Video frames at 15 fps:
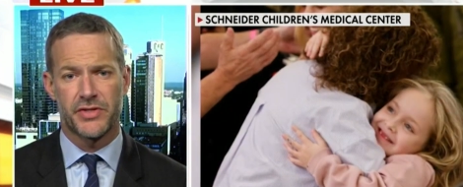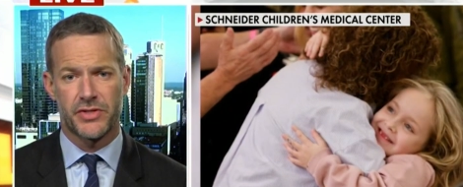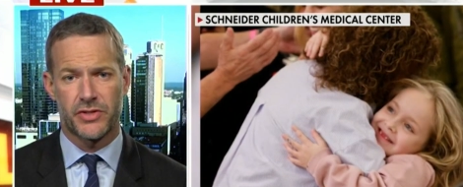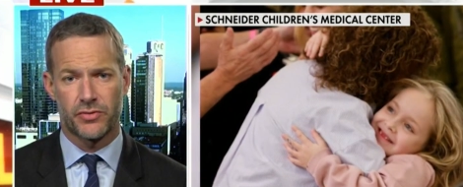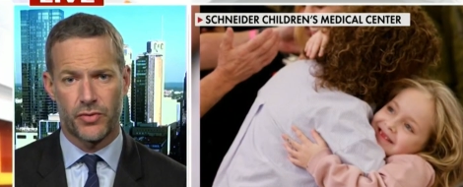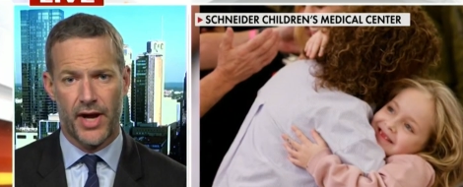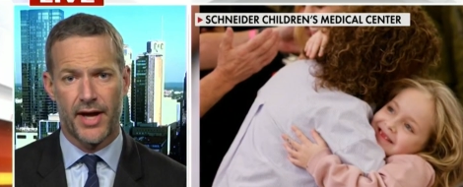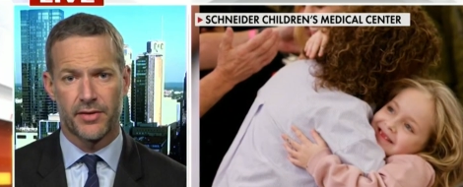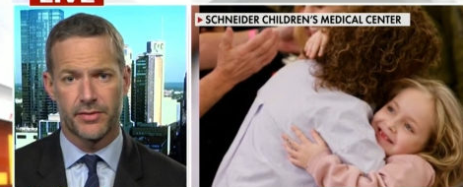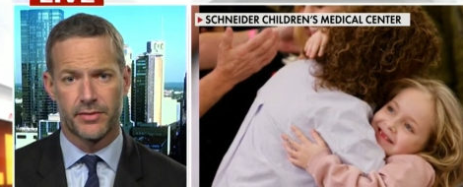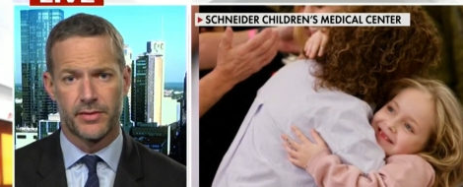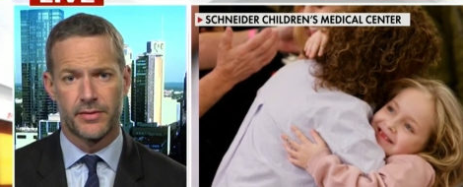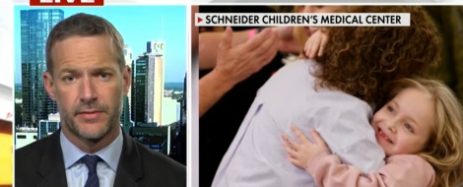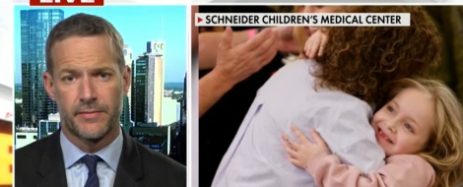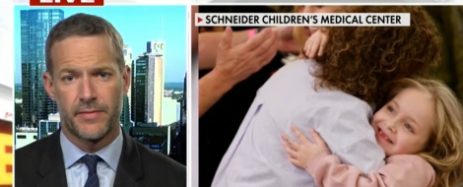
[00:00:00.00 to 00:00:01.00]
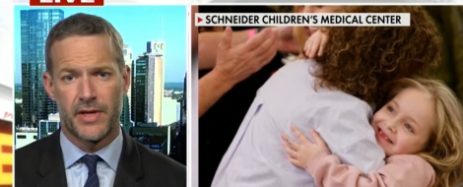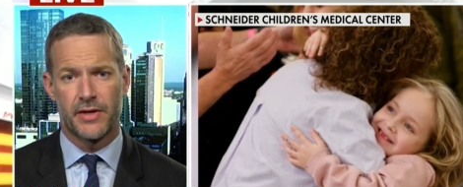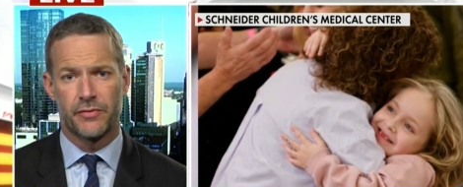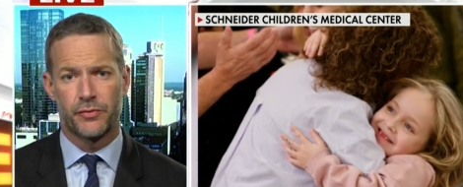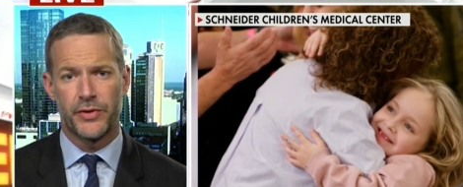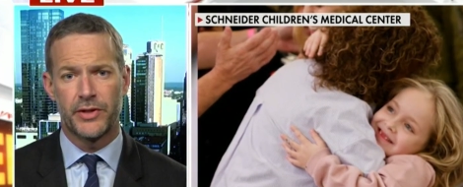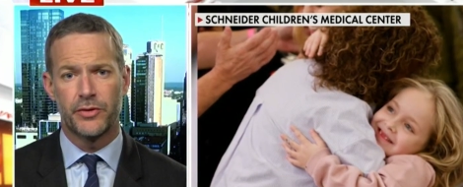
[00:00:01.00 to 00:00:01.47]
Speaker 1: is the route,
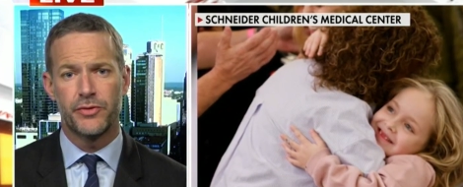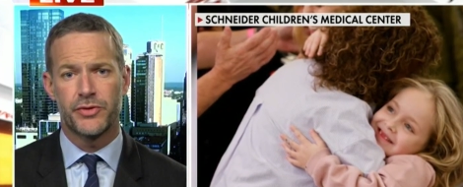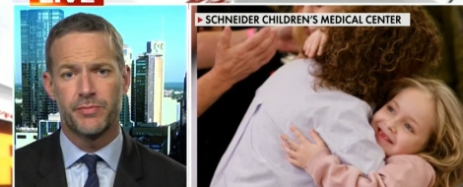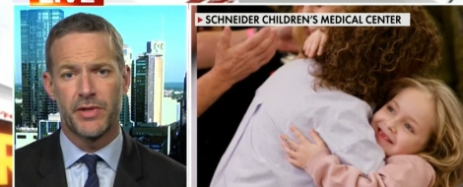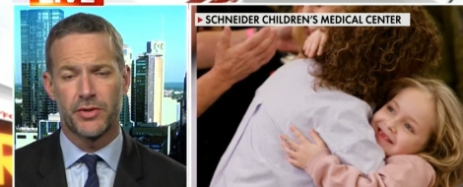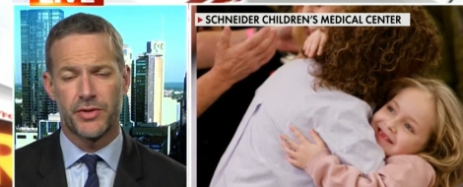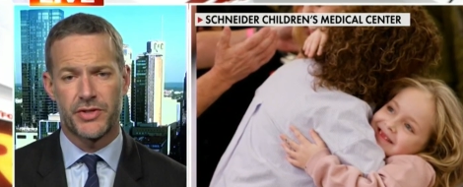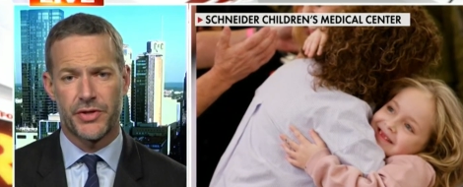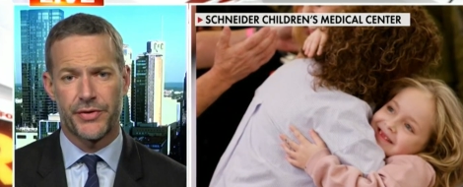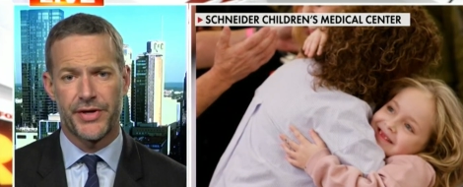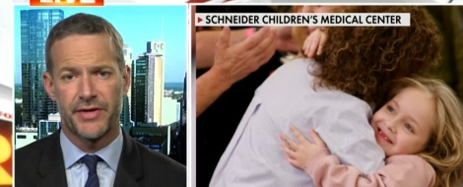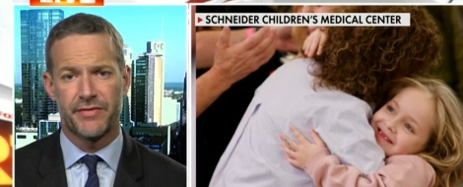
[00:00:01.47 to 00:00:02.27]
if we lose military